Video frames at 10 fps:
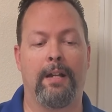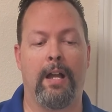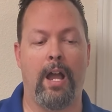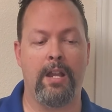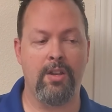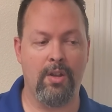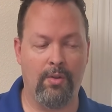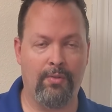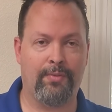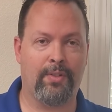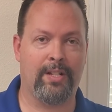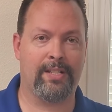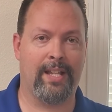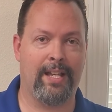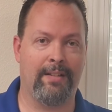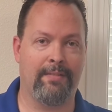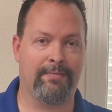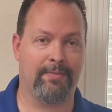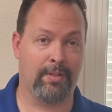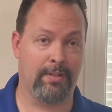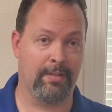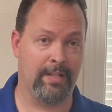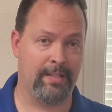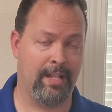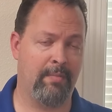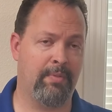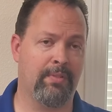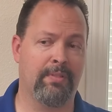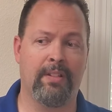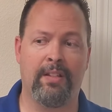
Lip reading: I know for example